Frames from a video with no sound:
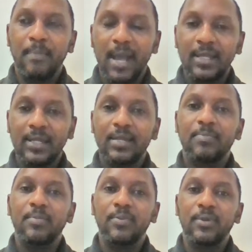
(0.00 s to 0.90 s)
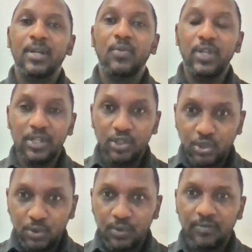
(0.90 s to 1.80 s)
Mind the people the way you
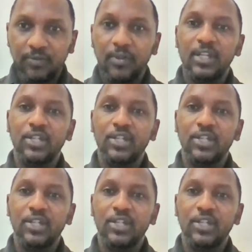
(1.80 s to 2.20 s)
choose for